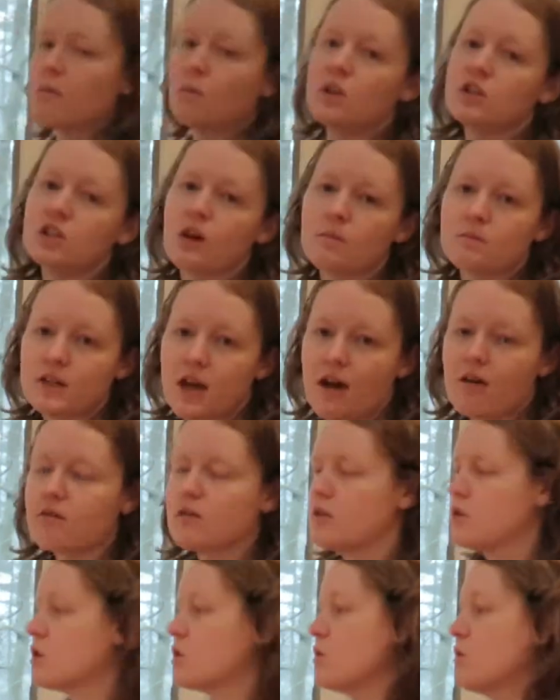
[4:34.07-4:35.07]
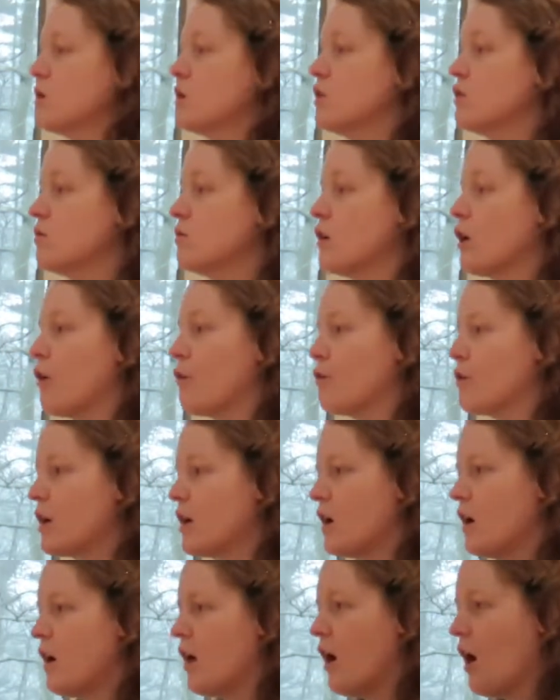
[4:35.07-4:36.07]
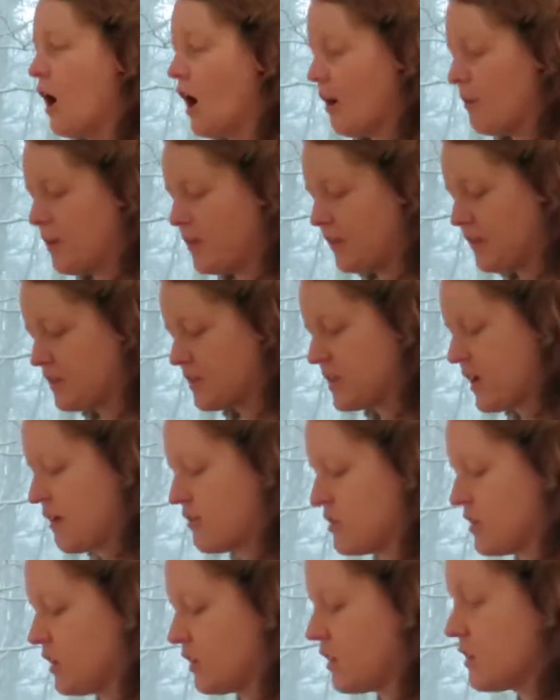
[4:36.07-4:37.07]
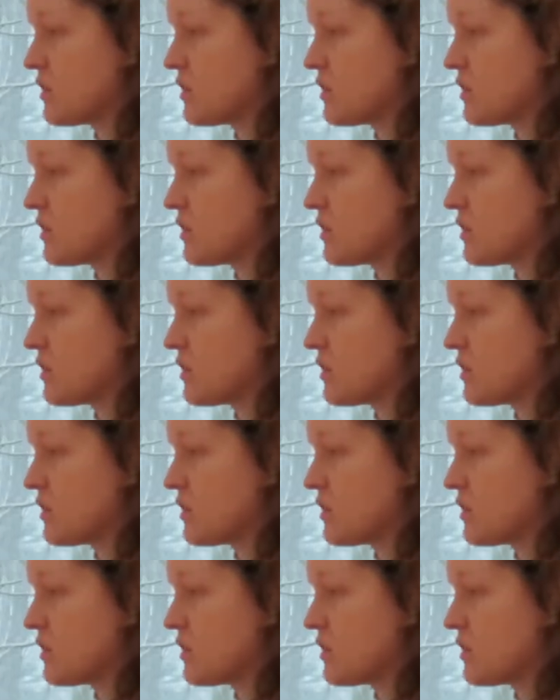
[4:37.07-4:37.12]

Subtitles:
then we jump down to a new note. And this sounds like